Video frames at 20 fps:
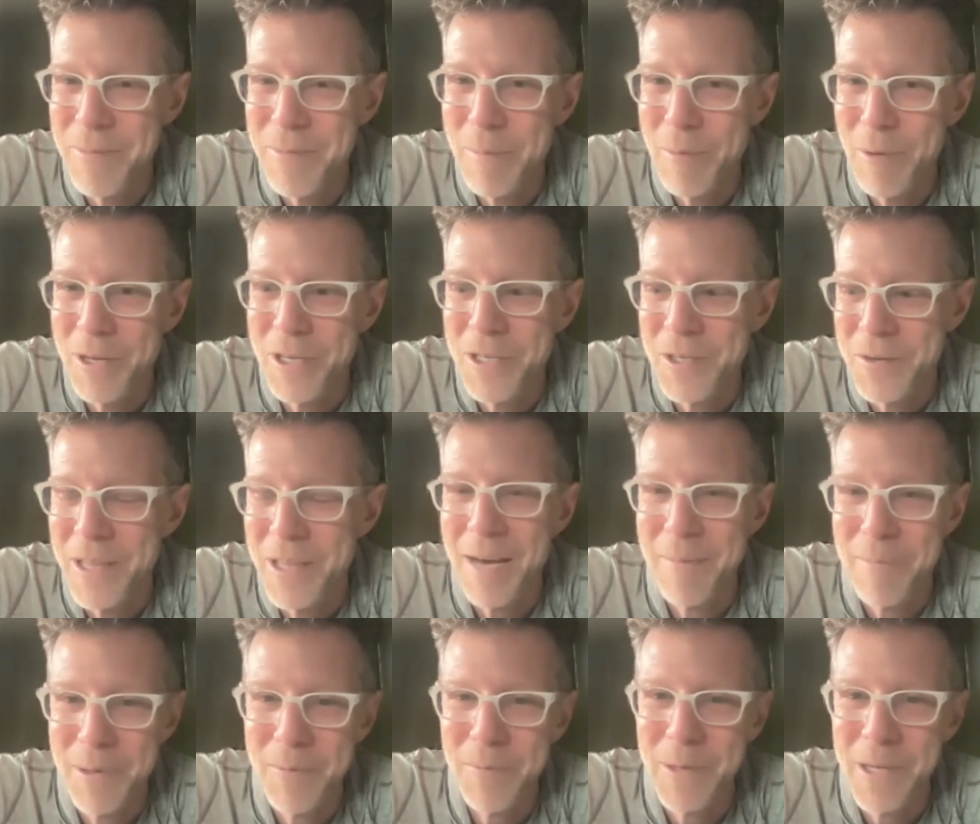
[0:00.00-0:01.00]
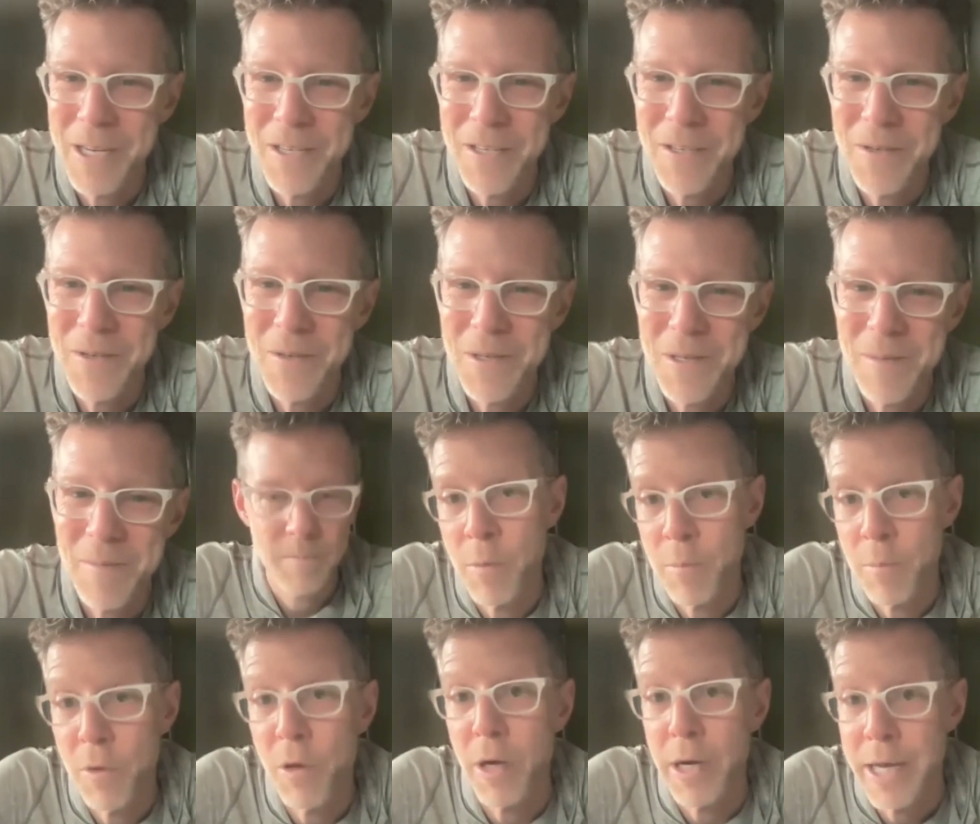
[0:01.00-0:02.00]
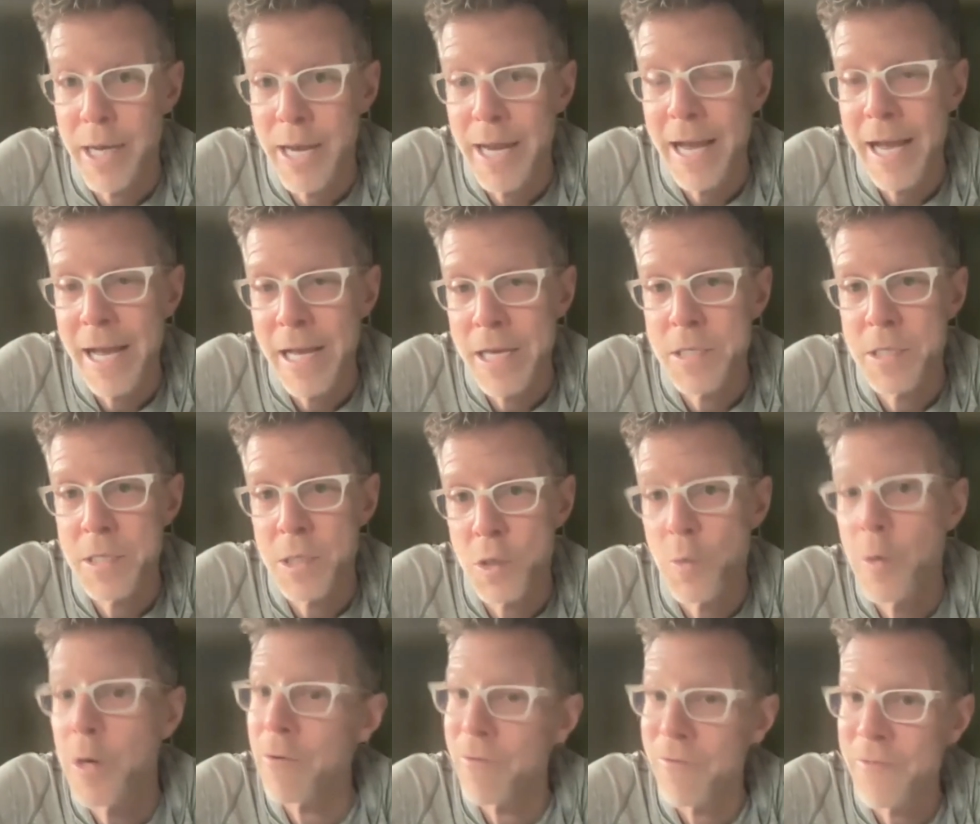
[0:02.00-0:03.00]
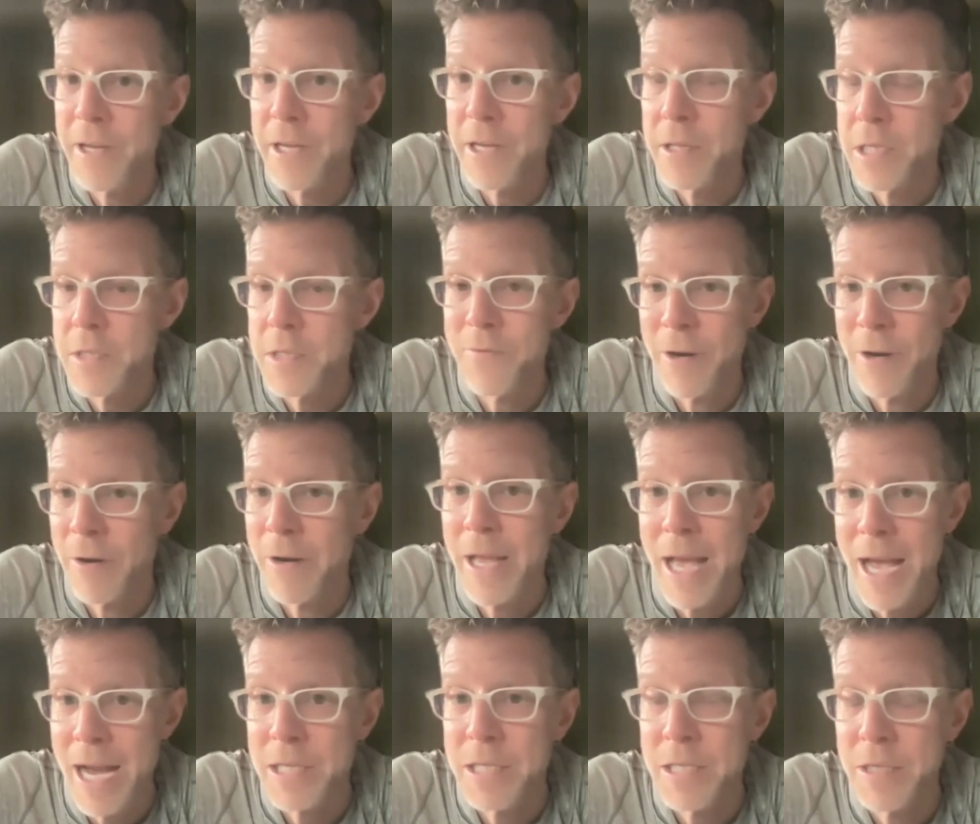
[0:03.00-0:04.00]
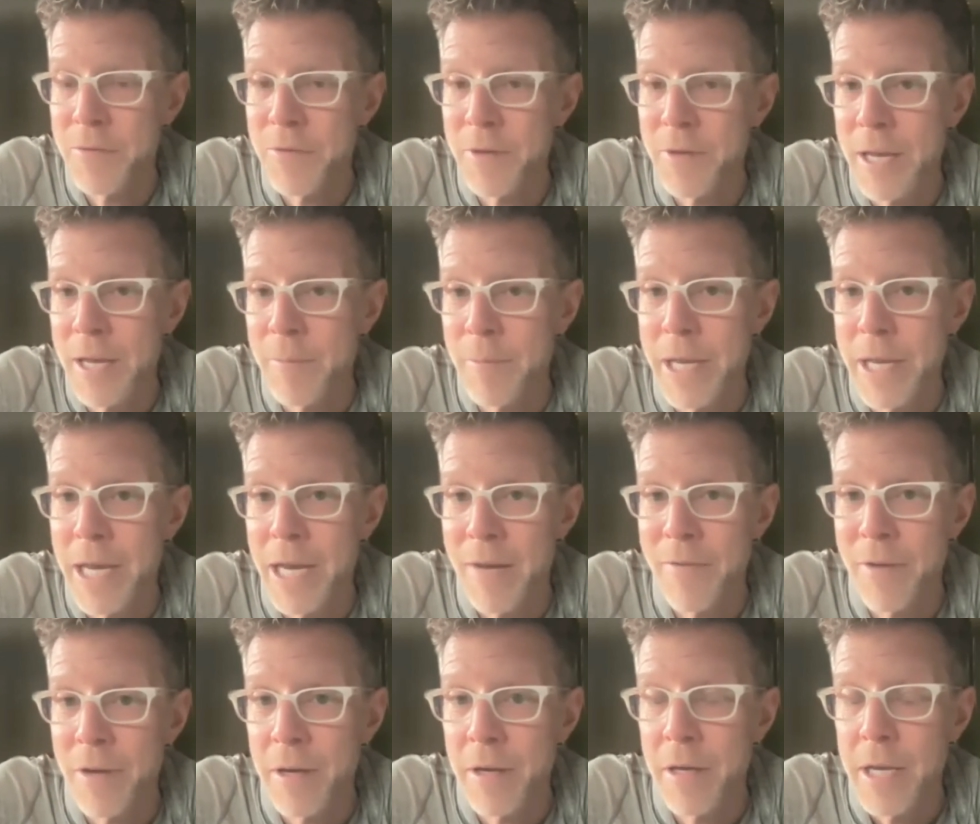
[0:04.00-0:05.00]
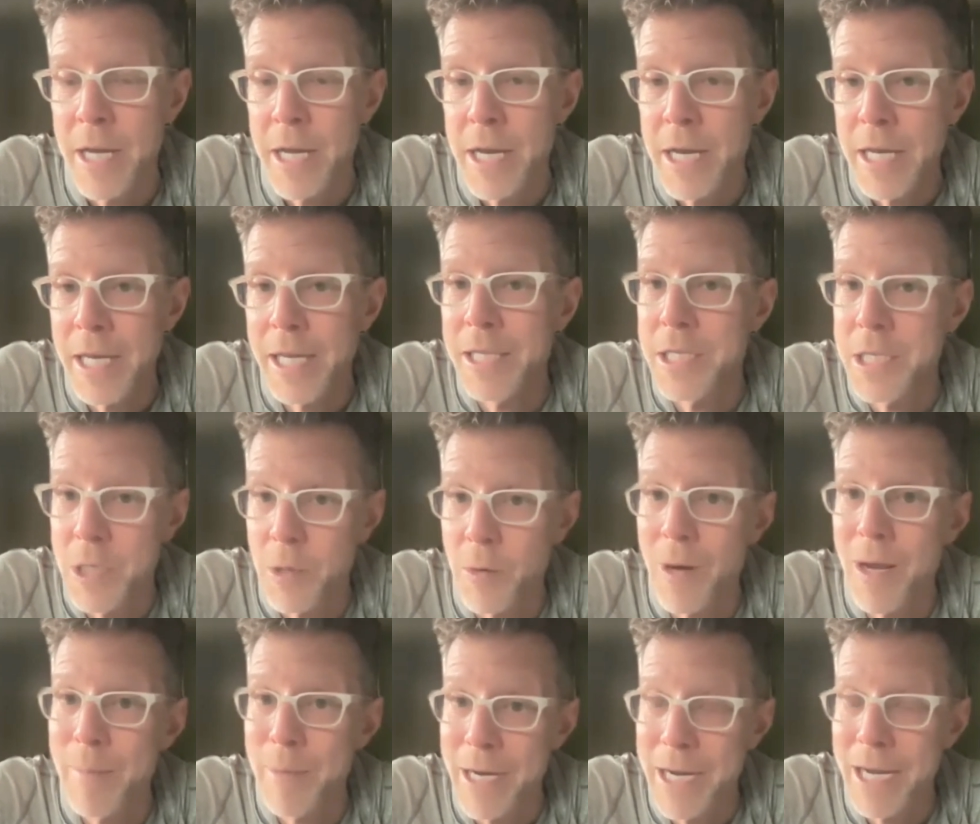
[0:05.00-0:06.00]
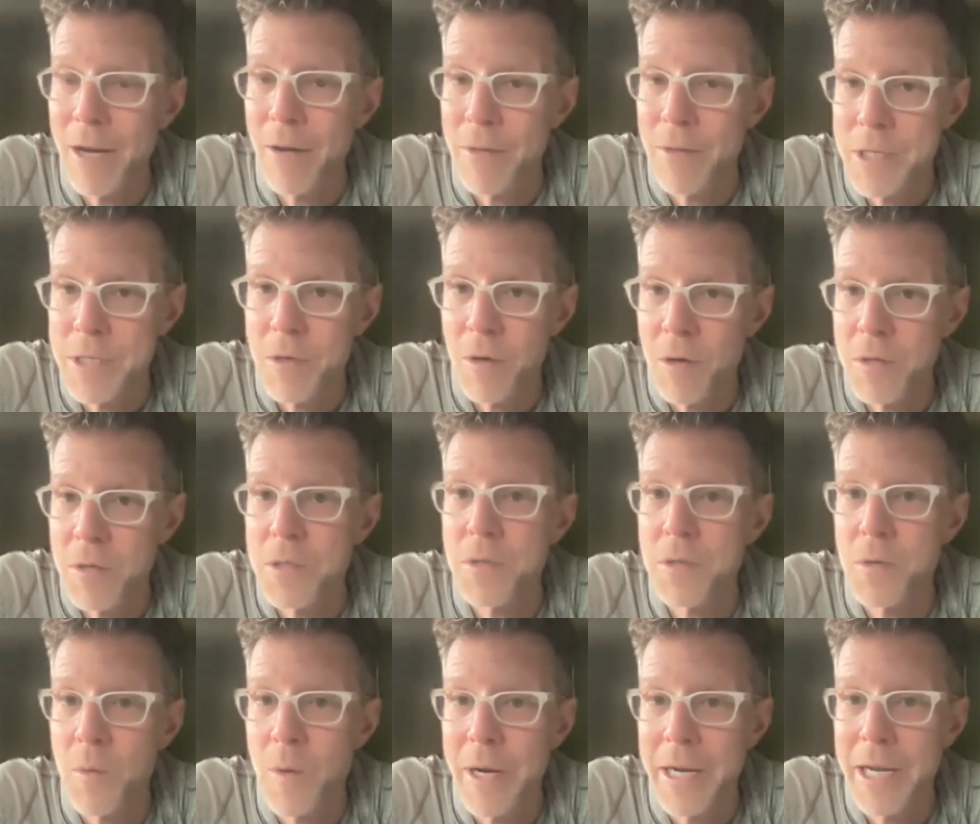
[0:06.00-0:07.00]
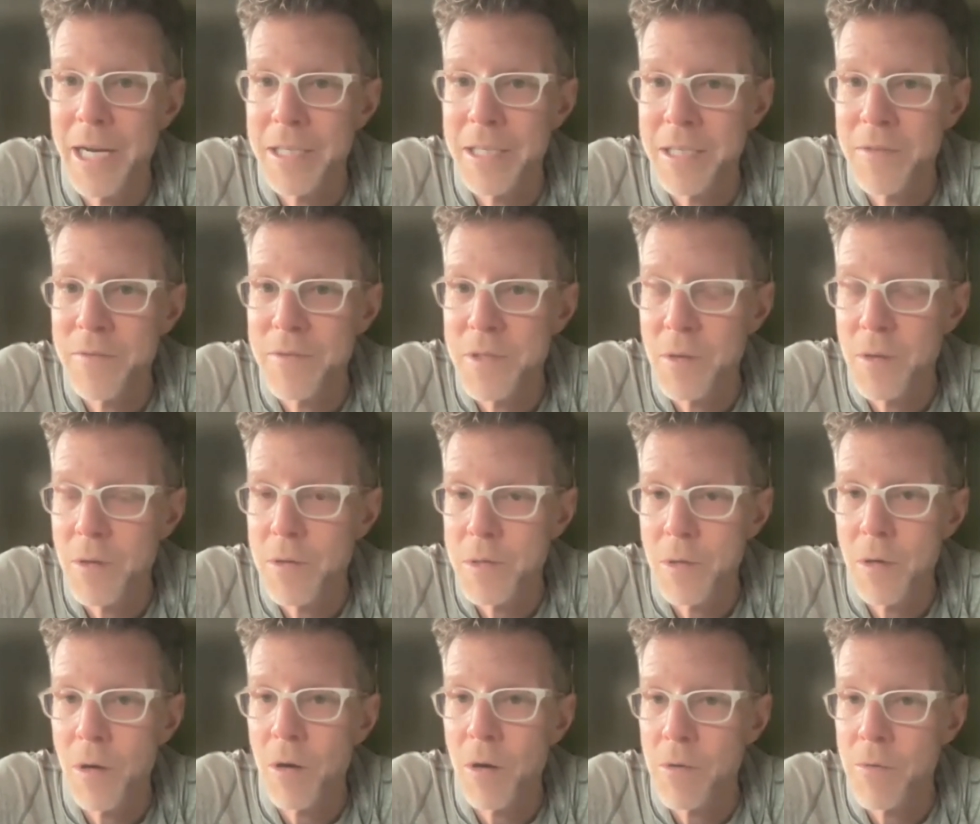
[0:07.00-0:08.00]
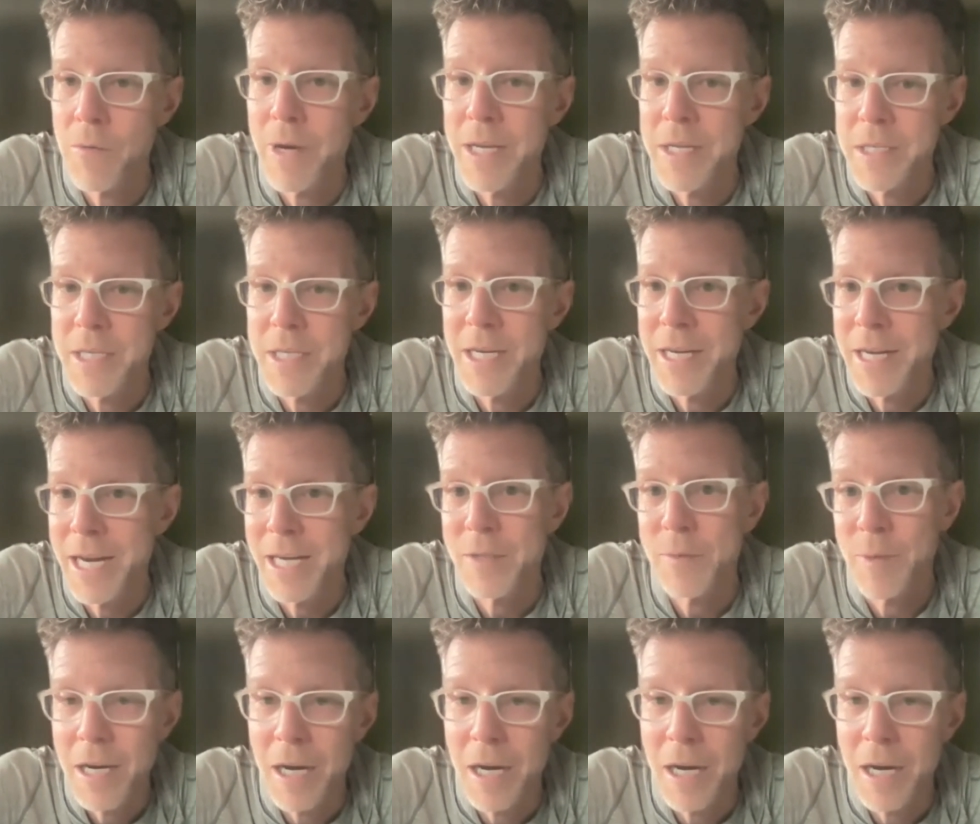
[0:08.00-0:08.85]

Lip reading: people can do that. But we could use some. The book has a Twitter feed that's very active, and we have a Instagram account that's also quite active. So those are other ways to connect.